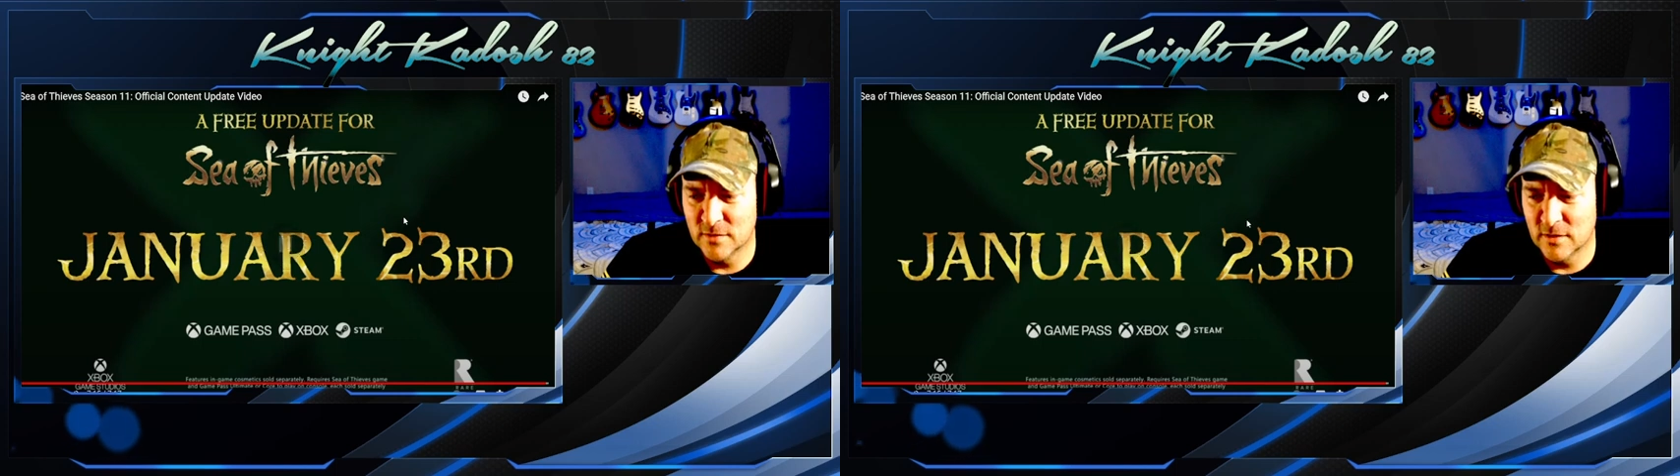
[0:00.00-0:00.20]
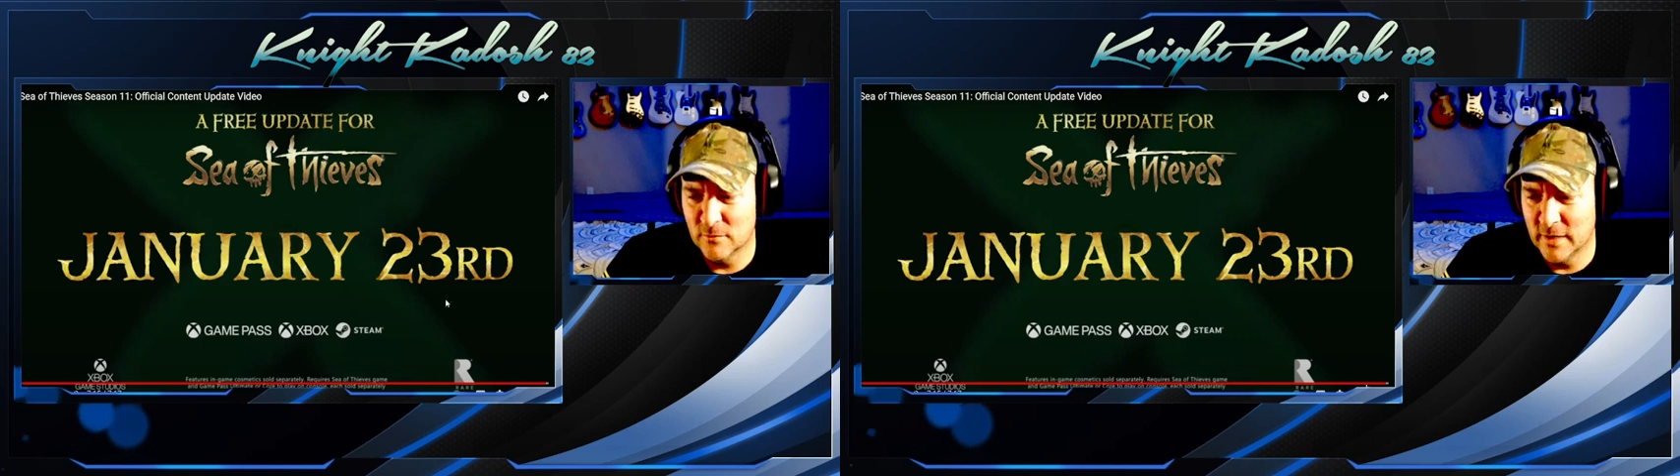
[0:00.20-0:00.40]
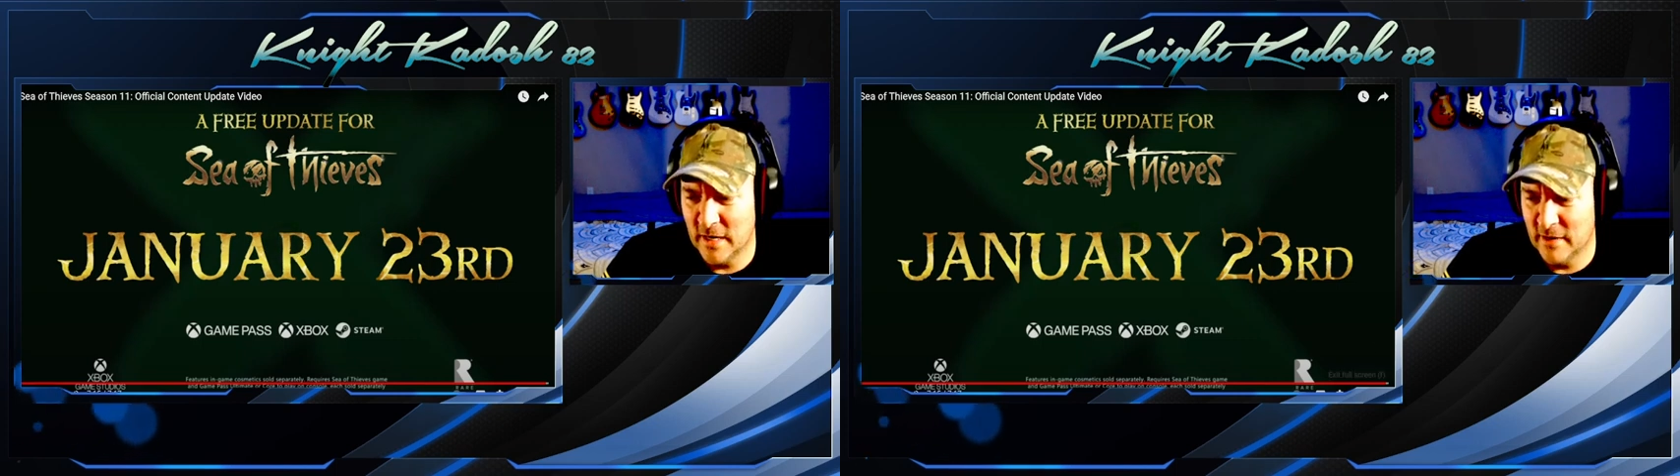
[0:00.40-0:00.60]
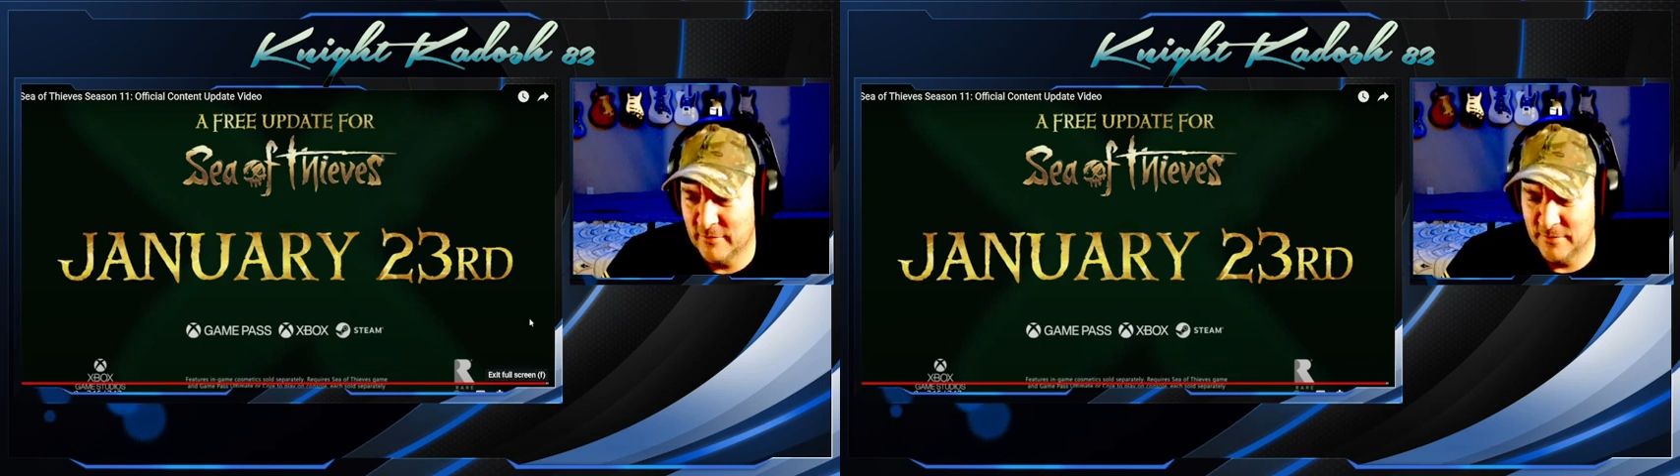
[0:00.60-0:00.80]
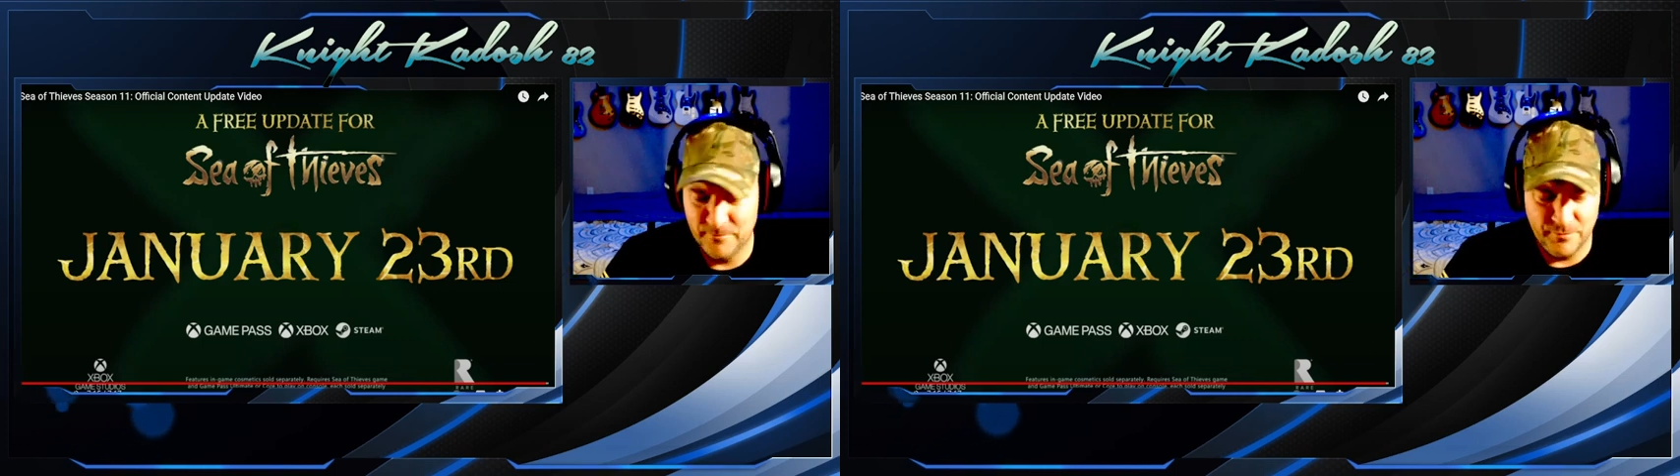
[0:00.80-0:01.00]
there we have it.